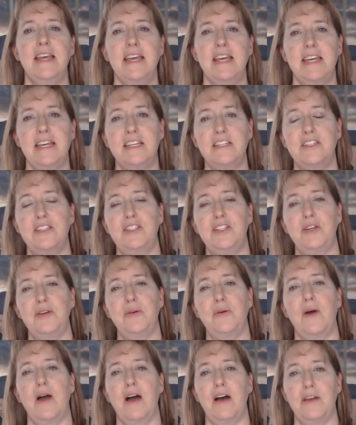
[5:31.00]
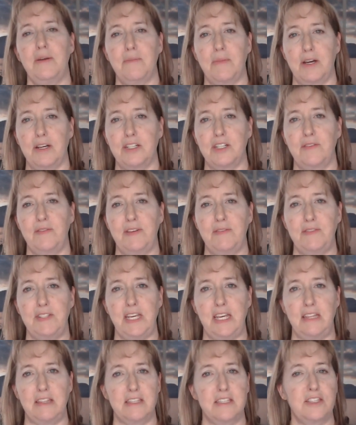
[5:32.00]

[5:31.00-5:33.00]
is due on March 15th.